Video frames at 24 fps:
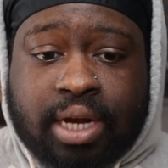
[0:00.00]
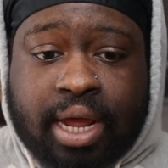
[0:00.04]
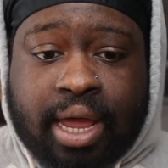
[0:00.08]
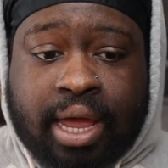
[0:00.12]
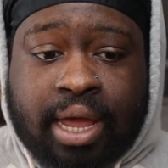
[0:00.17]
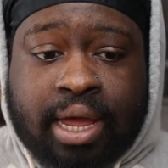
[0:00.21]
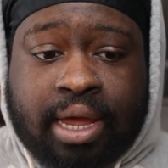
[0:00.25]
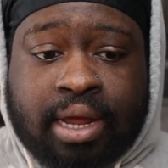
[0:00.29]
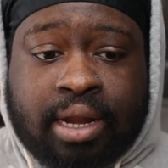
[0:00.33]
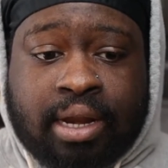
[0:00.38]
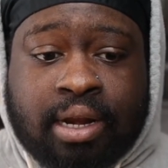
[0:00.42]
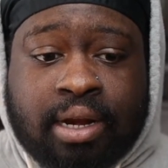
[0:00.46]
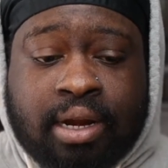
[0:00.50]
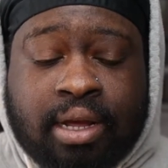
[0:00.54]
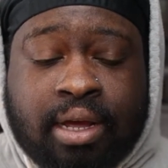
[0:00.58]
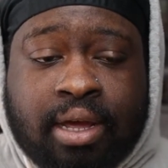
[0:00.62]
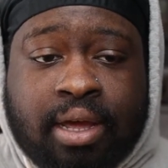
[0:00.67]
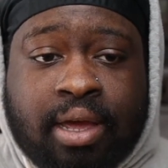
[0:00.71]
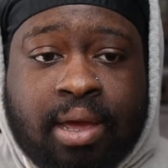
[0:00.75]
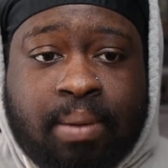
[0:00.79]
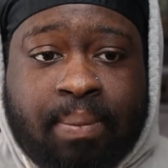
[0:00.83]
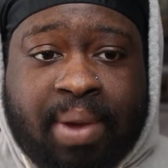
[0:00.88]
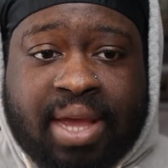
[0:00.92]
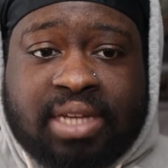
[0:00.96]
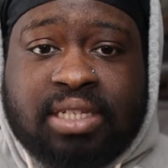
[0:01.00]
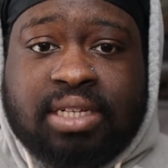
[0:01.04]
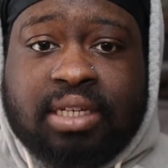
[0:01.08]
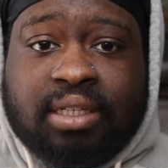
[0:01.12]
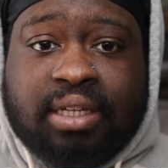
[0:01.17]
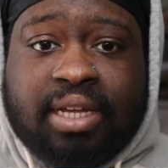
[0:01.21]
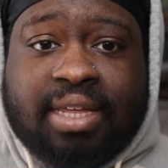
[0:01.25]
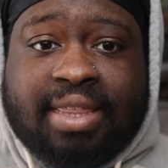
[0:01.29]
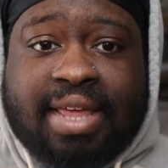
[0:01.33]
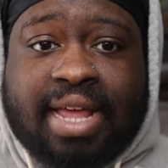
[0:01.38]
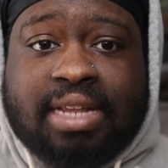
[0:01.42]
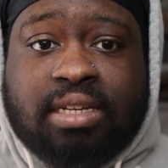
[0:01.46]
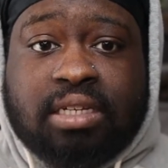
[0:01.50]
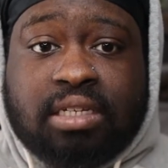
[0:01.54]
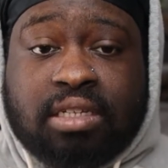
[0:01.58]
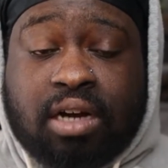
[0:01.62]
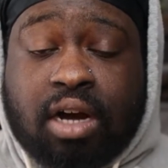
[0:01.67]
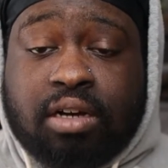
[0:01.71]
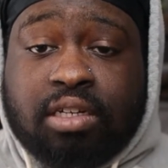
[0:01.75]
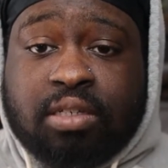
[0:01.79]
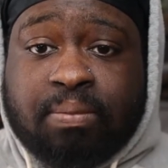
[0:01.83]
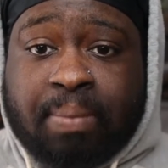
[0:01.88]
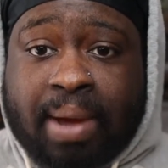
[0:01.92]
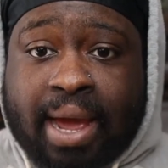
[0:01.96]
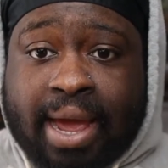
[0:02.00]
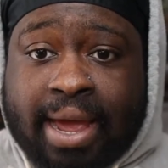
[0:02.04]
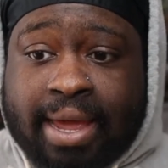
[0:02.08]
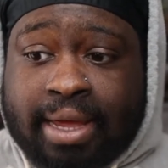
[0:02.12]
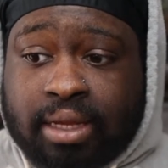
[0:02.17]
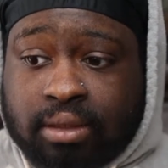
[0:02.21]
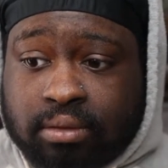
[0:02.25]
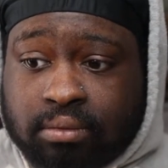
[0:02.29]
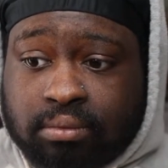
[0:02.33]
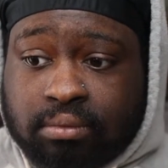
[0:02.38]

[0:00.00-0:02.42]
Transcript: and basically that starts by